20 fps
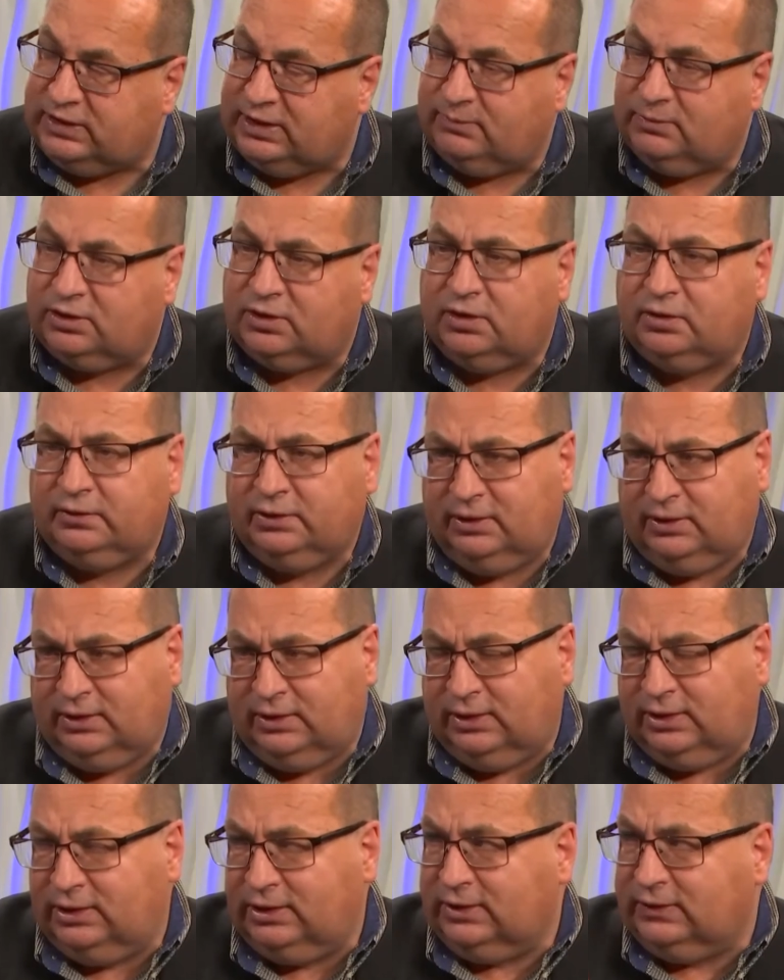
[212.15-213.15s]
time ago,
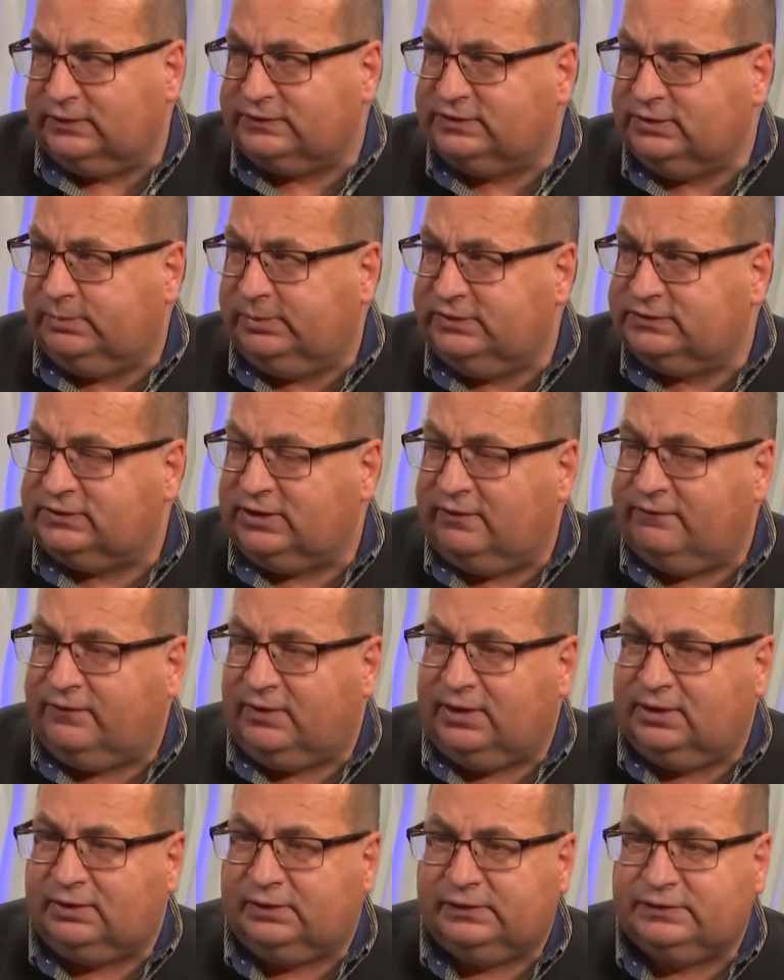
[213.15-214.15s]
and now the CPCA
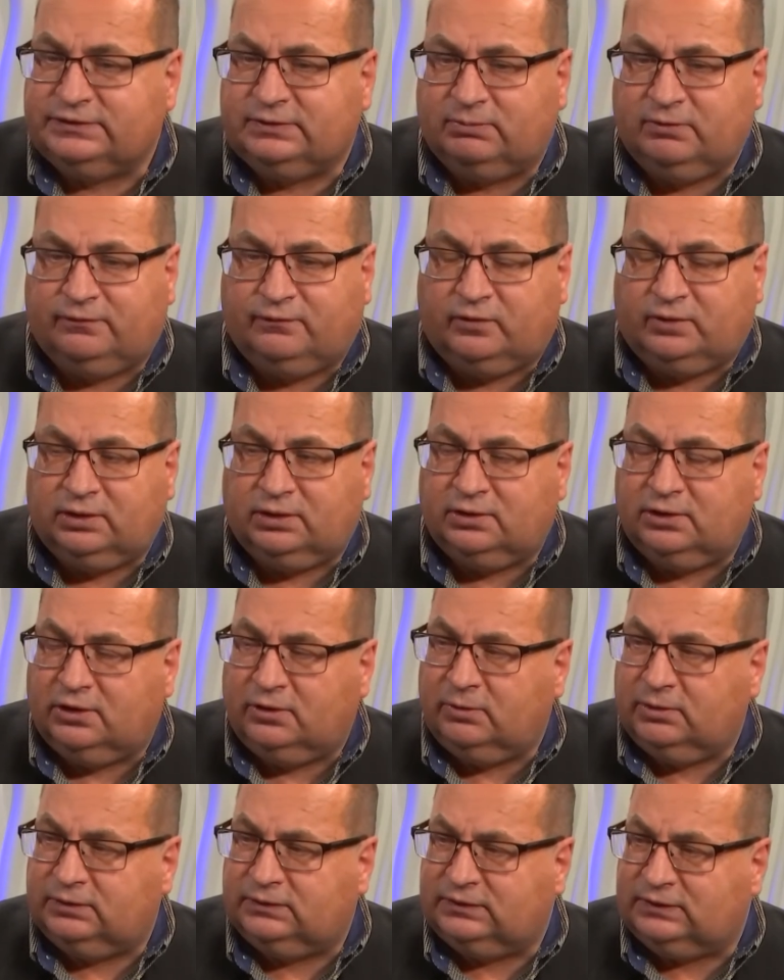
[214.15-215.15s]
finals. And before you
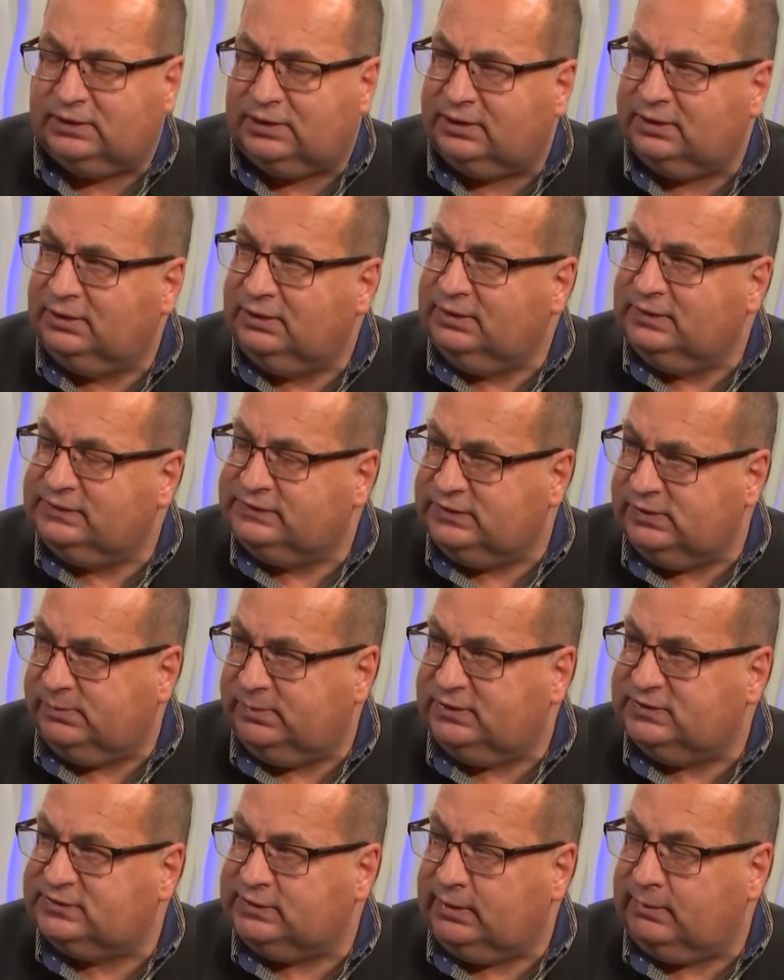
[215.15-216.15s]
know it,
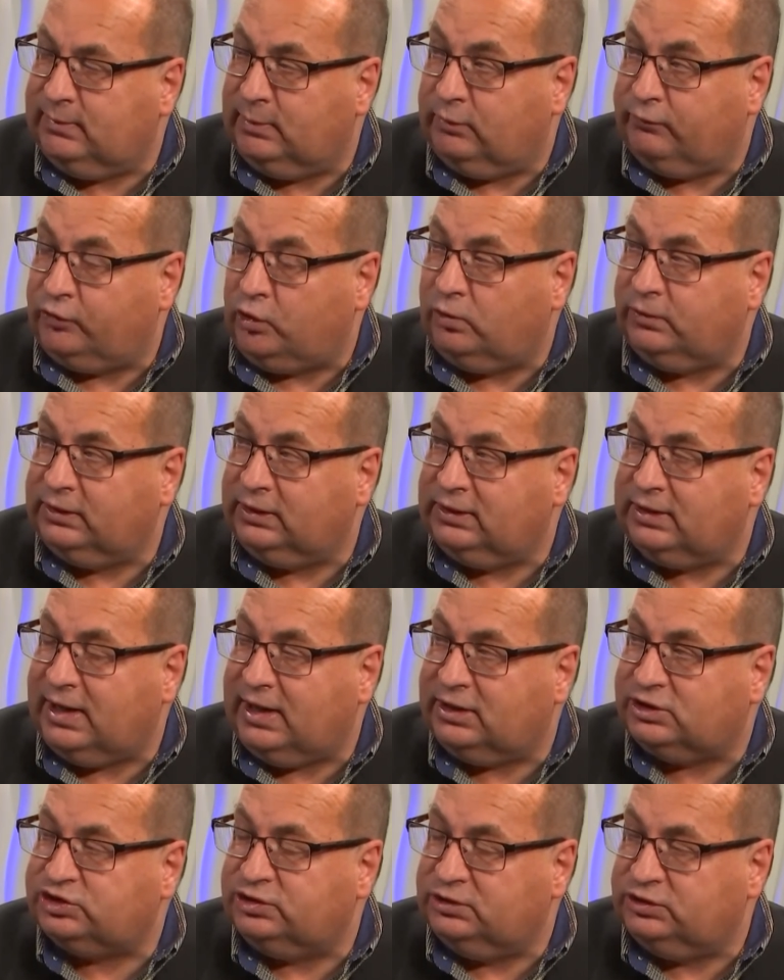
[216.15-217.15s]
CPCA will be rolling into
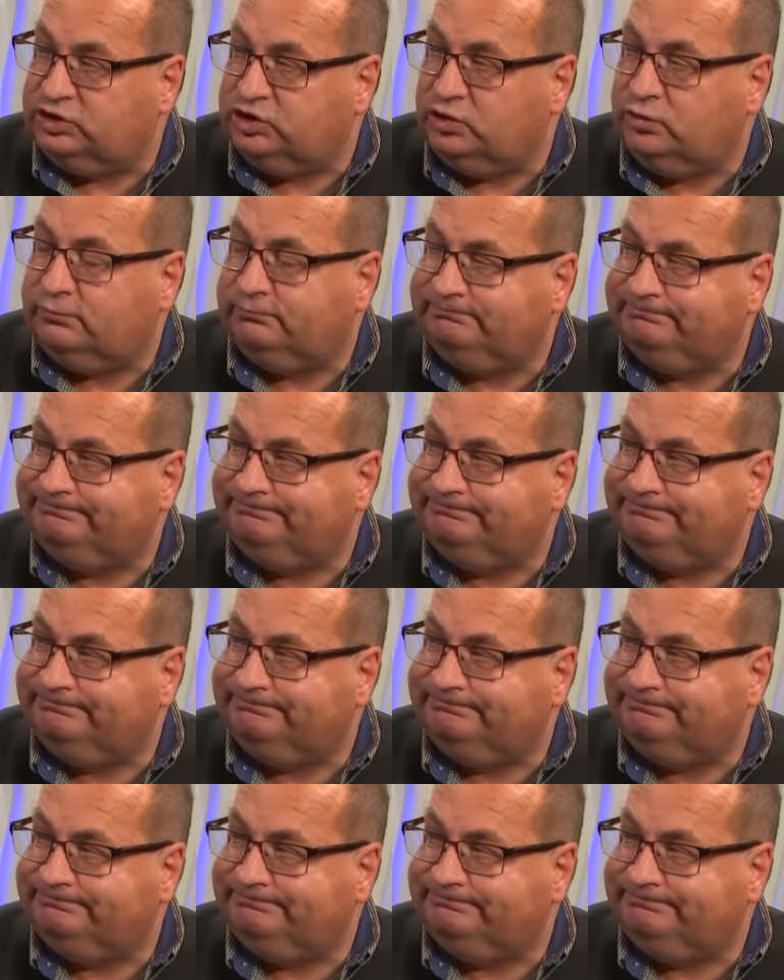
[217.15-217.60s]
action in June.